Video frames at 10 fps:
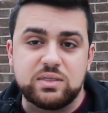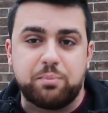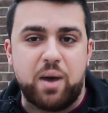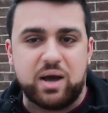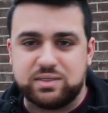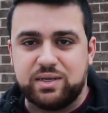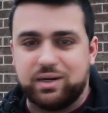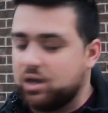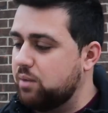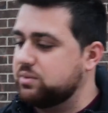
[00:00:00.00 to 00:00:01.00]
is the box that
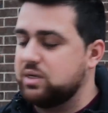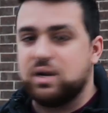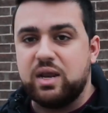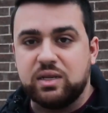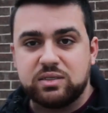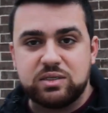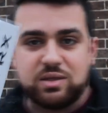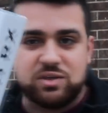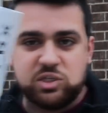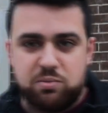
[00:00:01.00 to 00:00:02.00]
it comes in, and
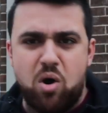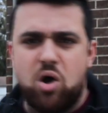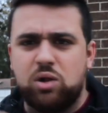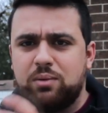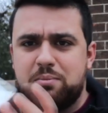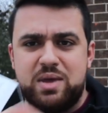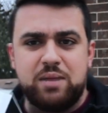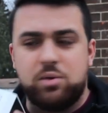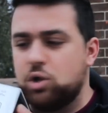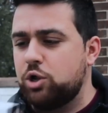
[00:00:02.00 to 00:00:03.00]
it's small,
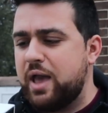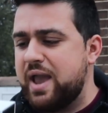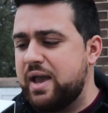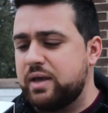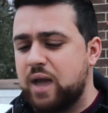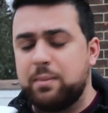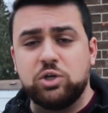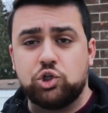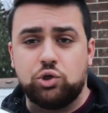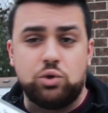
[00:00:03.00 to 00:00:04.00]
minimal, and I'm
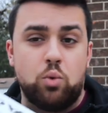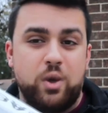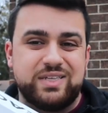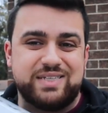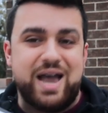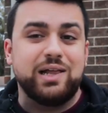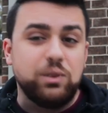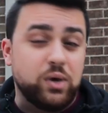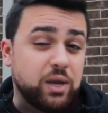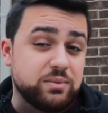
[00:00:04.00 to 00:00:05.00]
gonna show you exactly
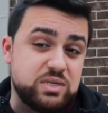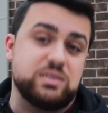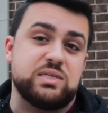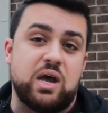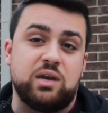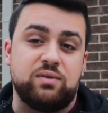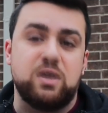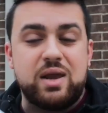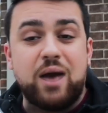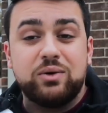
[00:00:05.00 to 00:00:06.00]
what comes inside of
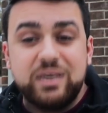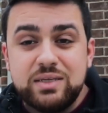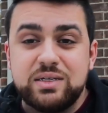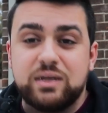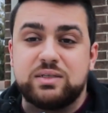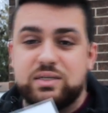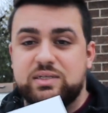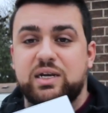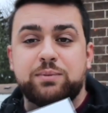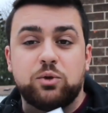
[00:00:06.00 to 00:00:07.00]
it and how easy it is to
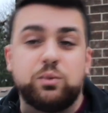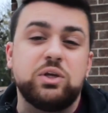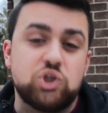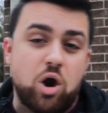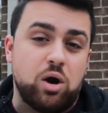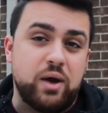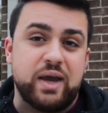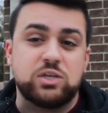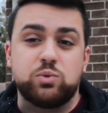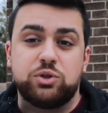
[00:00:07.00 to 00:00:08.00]
set up the Reach
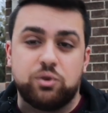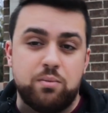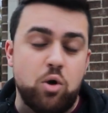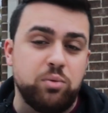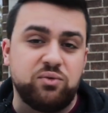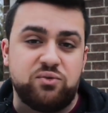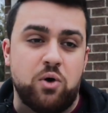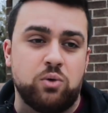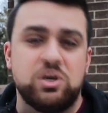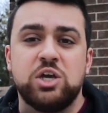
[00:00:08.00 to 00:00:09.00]
RX with your mobile
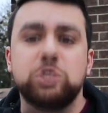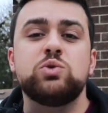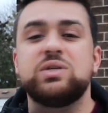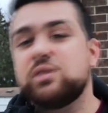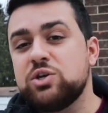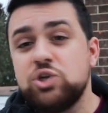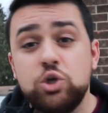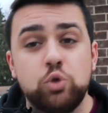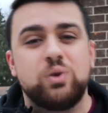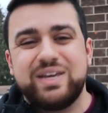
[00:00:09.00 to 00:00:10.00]
phone using the
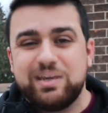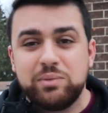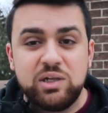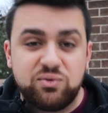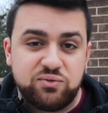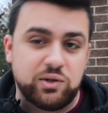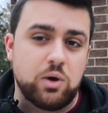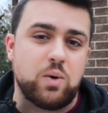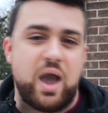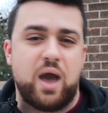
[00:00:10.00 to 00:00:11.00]
new Emlid Flow